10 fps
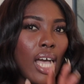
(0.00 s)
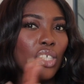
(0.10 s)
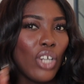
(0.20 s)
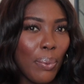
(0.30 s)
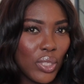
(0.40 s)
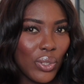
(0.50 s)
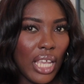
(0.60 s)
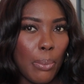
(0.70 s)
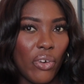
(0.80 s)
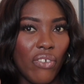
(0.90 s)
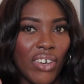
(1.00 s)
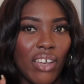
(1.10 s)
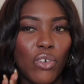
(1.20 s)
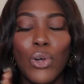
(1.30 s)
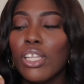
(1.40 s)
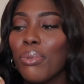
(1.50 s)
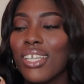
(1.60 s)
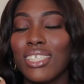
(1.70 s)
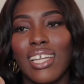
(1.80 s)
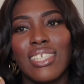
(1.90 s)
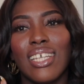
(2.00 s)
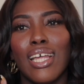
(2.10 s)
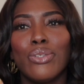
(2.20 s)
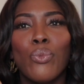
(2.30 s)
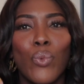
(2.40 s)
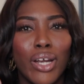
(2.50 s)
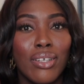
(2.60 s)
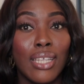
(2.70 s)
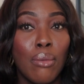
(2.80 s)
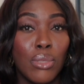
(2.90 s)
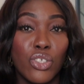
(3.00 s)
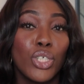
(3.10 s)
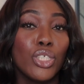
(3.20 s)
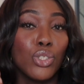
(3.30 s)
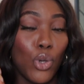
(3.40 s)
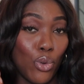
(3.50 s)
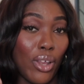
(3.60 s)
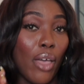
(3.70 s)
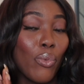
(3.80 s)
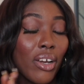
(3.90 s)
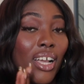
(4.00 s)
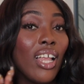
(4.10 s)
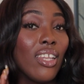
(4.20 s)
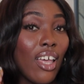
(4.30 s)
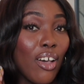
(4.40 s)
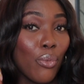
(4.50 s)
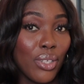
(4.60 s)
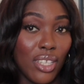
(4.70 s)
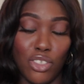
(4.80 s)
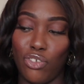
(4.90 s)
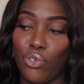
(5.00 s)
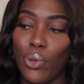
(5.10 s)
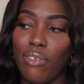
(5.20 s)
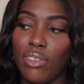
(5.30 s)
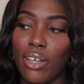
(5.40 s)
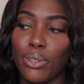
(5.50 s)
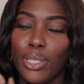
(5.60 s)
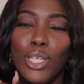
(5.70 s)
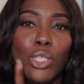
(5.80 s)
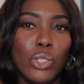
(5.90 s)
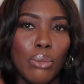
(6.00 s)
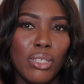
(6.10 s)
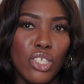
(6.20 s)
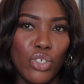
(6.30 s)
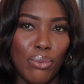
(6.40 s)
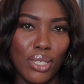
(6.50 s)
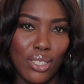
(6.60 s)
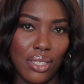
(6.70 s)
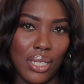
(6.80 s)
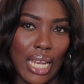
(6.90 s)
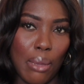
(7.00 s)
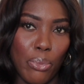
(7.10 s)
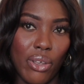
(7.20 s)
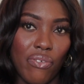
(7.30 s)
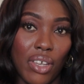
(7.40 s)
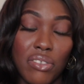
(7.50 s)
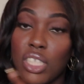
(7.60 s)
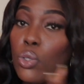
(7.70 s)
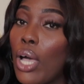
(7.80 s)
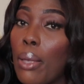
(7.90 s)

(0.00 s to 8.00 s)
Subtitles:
I'll drop it to an 8.5 only because, like I said, I don't wear it that much on its own. I wear it a lot with Deja Vu White Flower. So I'm going to drop this to an 8.5. Still